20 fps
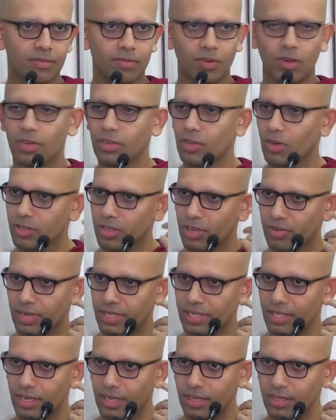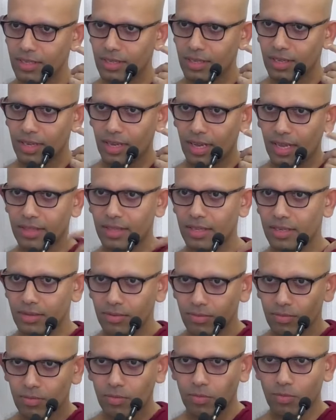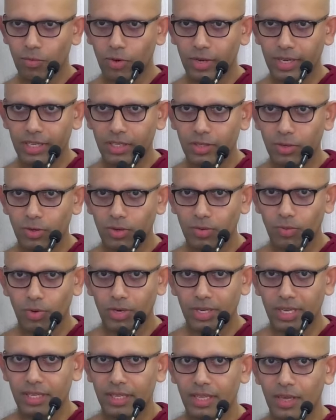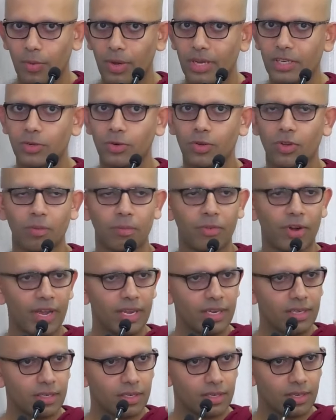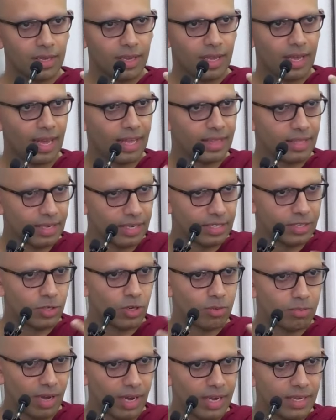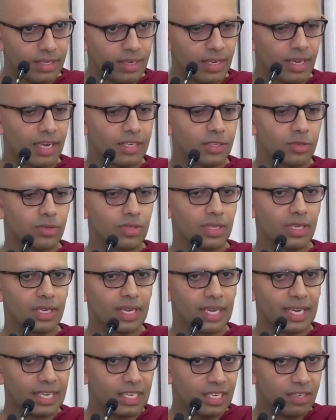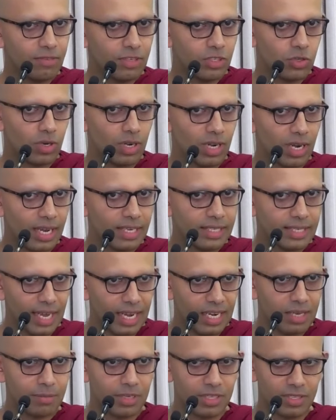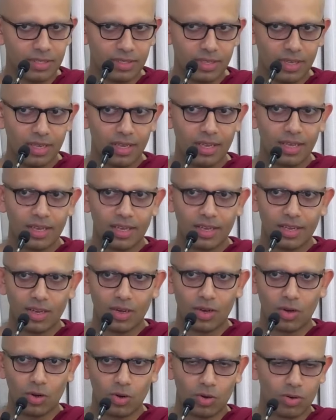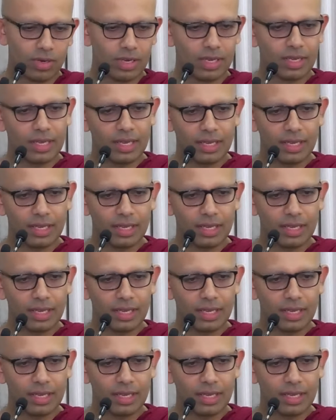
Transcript: falling on your retina, and then working, through, working their way through your brain and then into your mind, and you see individual light elements or